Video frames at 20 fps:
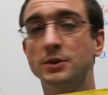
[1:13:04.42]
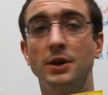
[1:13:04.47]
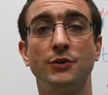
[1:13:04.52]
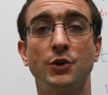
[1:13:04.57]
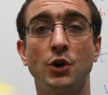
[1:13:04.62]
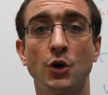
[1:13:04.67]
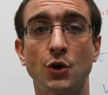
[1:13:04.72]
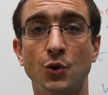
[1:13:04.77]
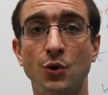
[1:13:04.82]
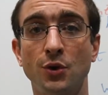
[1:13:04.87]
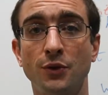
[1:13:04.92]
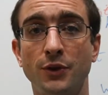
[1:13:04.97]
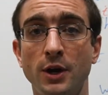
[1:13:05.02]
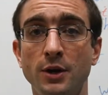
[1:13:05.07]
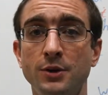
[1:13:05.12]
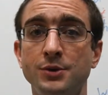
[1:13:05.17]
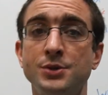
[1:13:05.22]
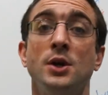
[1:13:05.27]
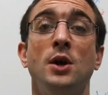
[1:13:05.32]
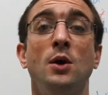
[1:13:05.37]
Have you got all of
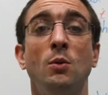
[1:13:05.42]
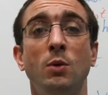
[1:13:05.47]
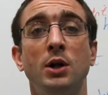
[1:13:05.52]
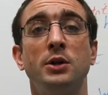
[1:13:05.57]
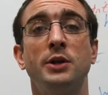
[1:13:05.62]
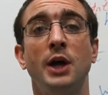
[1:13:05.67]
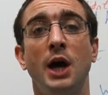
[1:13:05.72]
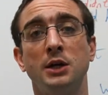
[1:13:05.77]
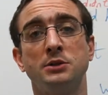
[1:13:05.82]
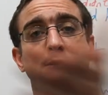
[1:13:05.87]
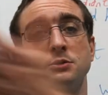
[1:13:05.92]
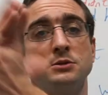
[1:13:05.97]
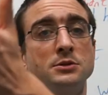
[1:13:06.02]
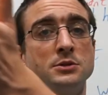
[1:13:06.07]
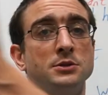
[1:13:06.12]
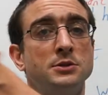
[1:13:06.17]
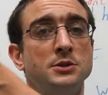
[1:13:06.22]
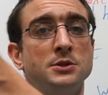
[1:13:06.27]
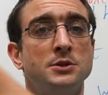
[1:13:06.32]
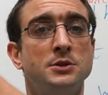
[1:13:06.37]
those? Well done.
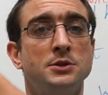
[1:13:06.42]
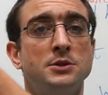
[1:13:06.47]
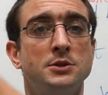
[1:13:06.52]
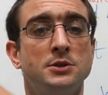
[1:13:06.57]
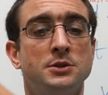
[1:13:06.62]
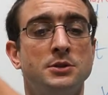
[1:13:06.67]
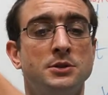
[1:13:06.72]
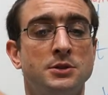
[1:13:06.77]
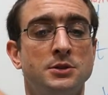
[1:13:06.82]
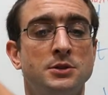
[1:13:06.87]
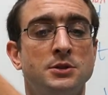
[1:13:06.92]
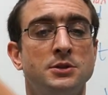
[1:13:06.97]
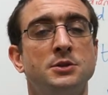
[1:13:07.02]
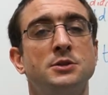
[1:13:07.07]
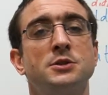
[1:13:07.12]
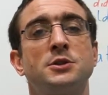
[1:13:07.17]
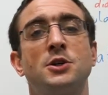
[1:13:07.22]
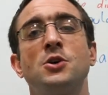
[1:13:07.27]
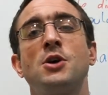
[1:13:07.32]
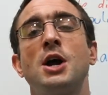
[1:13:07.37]

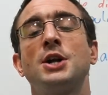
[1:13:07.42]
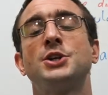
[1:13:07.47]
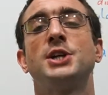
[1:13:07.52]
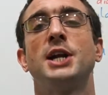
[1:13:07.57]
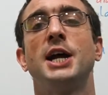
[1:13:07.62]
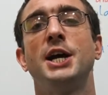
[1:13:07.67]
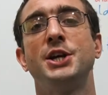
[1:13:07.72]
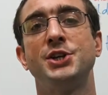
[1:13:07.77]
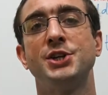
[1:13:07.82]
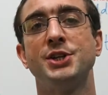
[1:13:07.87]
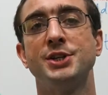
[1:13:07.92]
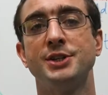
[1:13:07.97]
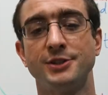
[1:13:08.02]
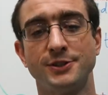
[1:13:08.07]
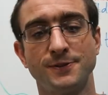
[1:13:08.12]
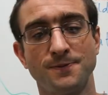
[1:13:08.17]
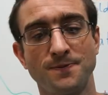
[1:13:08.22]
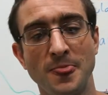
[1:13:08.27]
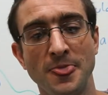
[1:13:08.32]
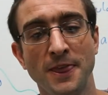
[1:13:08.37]
Congratulations.
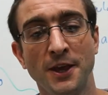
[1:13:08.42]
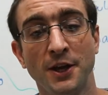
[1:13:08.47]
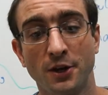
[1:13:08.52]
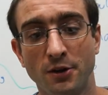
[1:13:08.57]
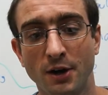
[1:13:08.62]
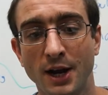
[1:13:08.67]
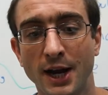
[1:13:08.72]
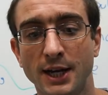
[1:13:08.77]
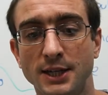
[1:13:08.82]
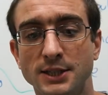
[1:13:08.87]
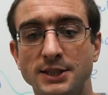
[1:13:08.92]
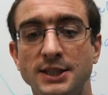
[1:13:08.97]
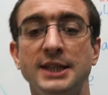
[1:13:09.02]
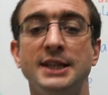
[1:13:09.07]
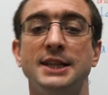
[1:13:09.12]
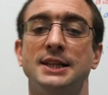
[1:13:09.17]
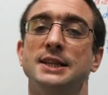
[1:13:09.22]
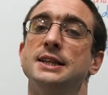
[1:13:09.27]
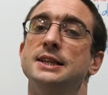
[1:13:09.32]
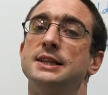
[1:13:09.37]
Great.
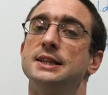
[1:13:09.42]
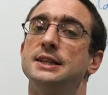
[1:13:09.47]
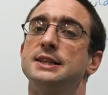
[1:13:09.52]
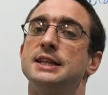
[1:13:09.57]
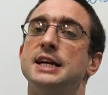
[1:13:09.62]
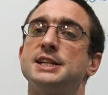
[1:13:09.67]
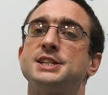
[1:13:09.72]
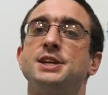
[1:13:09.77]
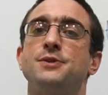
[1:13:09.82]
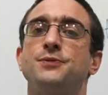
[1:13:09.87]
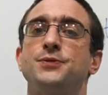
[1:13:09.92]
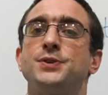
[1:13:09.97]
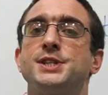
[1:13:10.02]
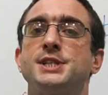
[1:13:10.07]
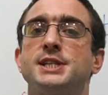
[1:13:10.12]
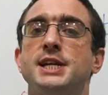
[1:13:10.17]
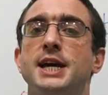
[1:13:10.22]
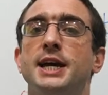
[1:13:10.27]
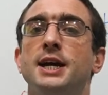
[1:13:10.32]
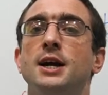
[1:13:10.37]
That's it for
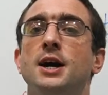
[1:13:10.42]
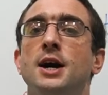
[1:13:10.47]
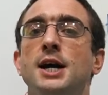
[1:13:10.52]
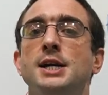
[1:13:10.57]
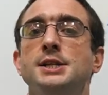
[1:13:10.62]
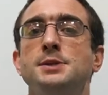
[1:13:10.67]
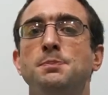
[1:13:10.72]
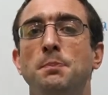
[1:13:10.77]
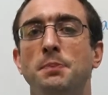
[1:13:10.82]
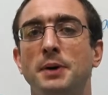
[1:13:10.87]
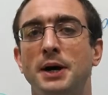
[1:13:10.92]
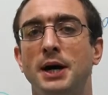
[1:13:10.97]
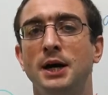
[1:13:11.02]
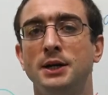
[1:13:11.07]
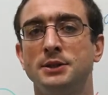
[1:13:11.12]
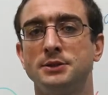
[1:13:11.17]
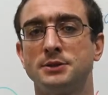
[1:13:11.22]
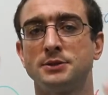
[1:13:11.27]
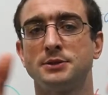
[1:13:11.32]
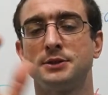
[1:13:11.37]
today, guys.
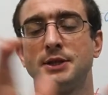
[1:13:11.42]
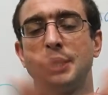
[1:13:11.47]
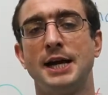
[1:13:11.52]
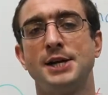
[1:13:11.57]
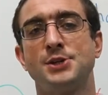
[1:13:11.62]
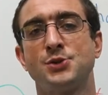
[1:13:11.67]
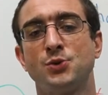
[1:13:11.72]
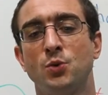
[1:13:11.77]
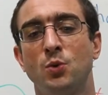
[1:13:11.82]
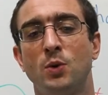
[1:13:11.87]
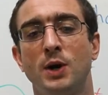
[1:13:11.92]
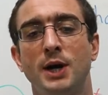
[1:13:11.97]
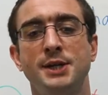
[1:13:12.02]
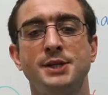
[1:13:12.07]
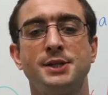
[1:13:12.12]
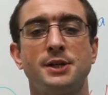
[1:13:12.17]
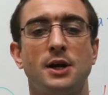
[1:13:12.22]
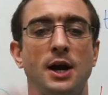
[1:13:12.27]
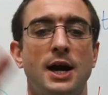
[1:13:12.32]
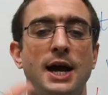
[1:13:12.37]
But, as always,
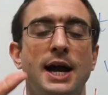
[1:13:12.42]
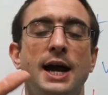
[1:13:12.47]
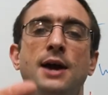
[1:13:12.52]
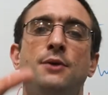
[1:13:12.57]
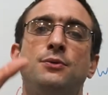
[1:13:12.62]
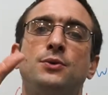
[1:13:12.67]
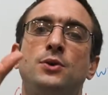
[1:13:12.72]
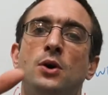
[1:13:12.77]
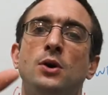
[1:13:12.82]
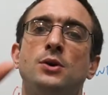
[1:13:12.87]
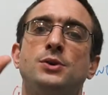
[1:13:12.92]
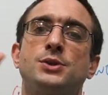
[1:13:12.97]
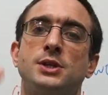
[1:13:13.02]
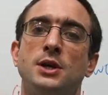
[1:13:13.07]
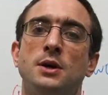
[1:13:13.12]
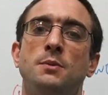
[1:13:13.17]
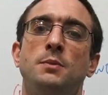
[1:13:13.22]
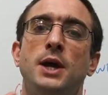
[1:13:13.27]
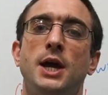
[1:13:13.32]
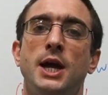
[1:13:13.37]
I have got
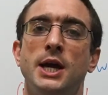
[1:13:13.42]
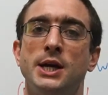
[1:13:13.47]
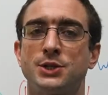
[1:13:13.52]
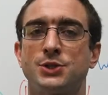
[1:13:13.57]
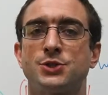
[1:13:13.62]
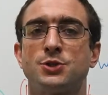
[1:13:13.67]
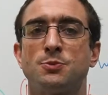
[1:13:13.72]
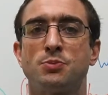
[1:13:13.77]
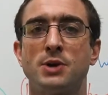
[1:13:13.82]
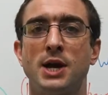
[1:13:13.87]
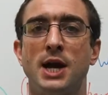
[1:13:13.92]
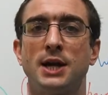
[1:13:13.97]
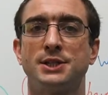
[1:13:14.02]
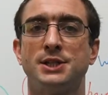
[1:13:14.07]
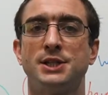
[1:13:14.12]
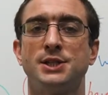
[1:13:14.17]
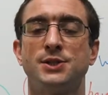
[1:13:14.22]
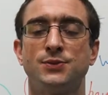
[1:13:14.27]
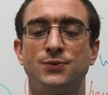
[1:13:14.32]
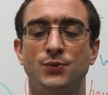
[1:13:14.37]
some extra
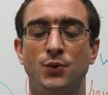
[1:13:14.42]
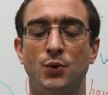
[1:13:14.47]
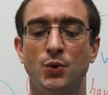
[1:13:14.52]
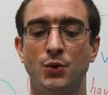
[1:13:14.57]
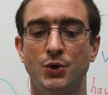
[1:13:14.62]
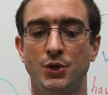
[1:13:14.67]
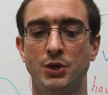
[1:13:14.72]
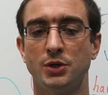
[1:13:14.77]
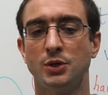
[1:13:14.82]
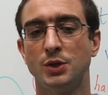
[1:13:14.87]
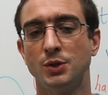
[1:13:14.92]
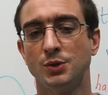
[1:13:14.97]
practice for you.